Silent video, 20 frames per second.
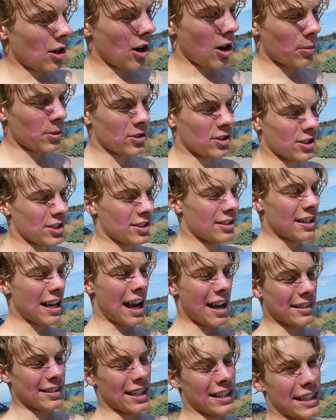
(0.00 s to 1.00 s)
Oh it was just
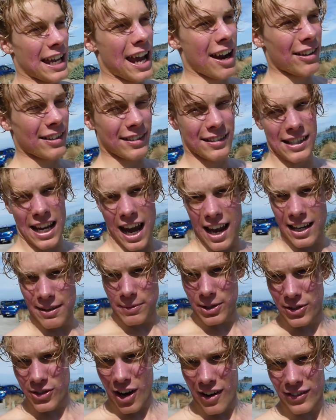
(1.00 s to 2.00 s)
nuts, like Ceri's dad
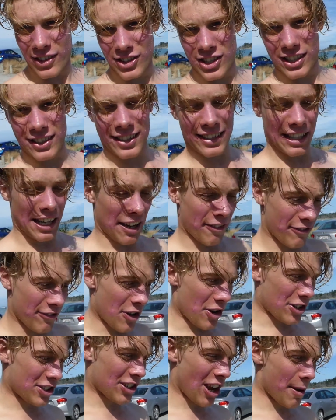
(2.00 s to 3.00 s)
let me drive the jet ski.
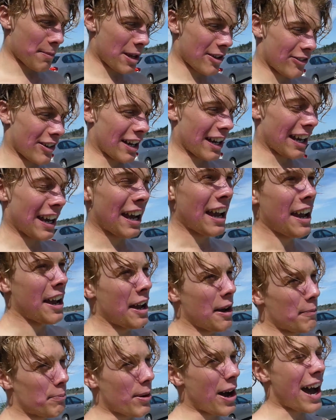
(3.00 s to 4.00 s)
First time ever,
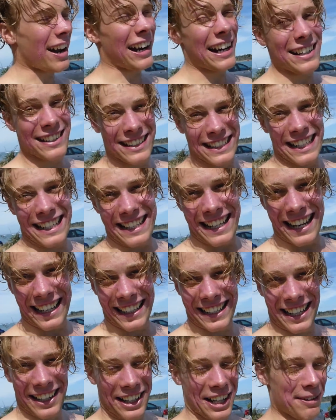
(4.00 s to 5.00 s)
but I did
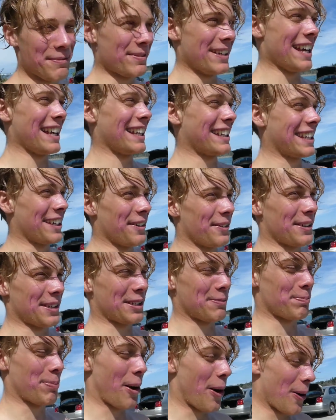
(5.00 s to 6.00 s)
nearly kill him, nearly killed
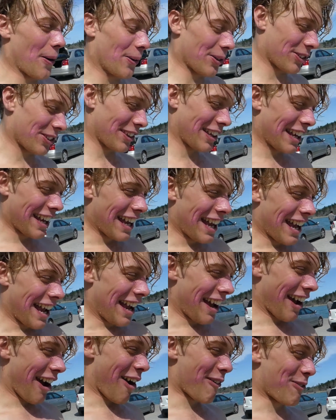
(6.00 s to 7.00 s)
us both.
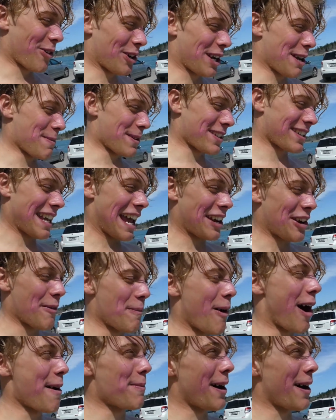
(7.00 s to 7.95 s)
Uh, rookie mistake on my